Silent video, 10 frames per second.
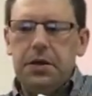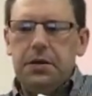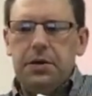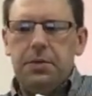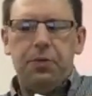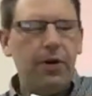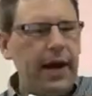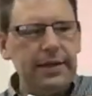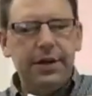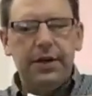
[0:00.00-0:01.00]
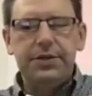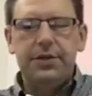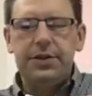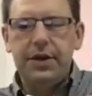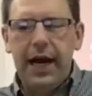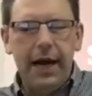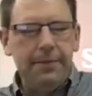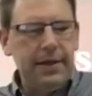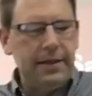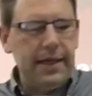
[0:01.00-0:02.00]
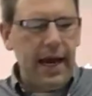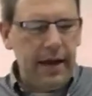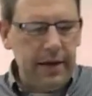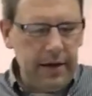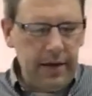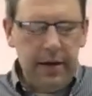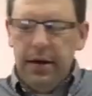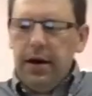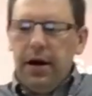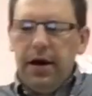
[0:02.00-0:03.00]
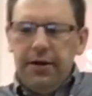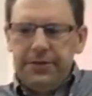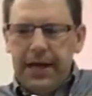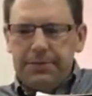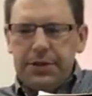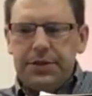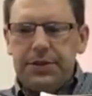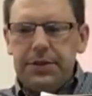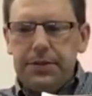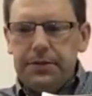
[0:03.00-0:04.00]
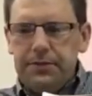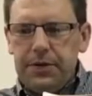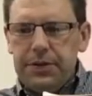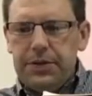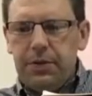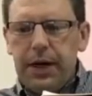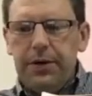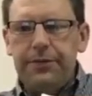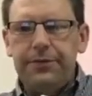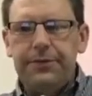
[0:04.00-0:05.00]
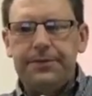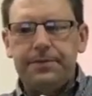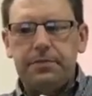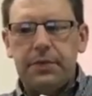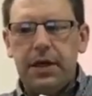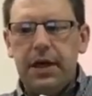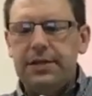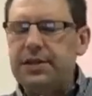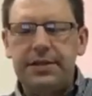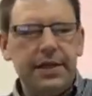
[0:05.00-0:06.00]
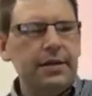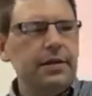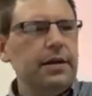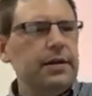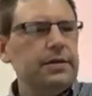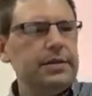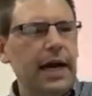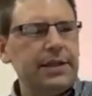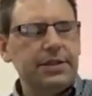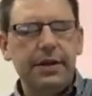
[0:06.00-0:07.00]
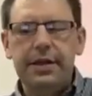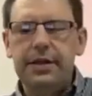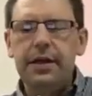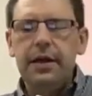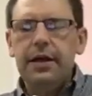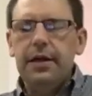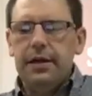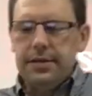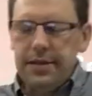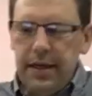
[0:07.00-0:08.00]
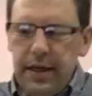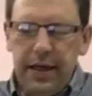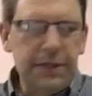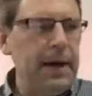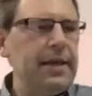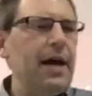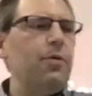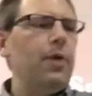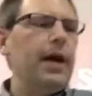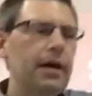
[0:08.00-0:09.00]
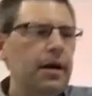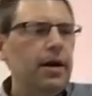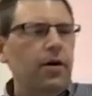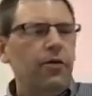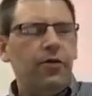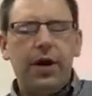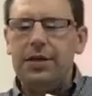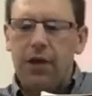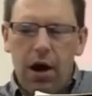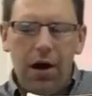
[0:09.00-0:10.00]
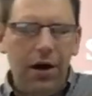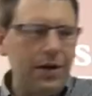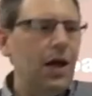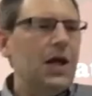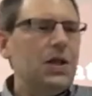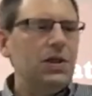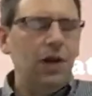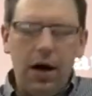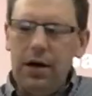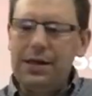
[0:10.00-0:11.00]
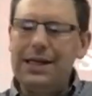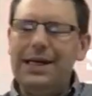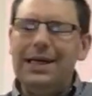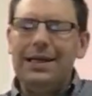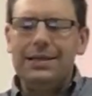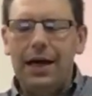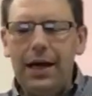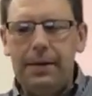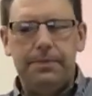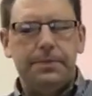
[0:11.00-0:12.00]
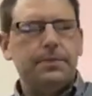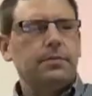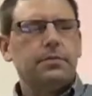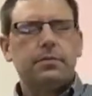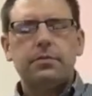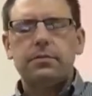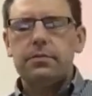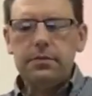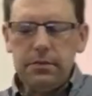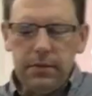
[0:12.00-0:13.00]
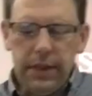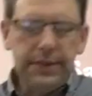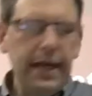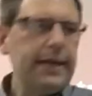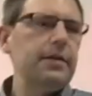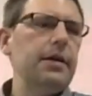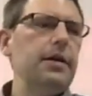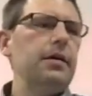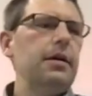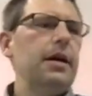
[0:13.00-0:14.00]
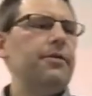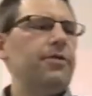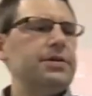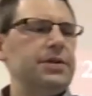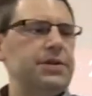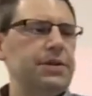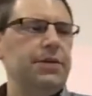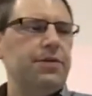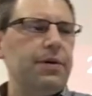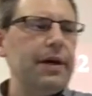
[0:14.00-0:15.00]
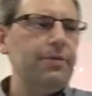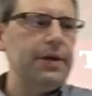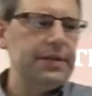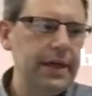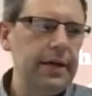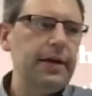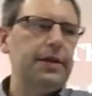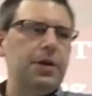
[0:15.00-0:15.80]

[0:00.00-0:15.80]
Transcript: The praise also described at the end of chapter 2, verse 12. It's a sin saturated city. It's been that way for a long, long time. Secondly, in verses 2 and 3, we see that their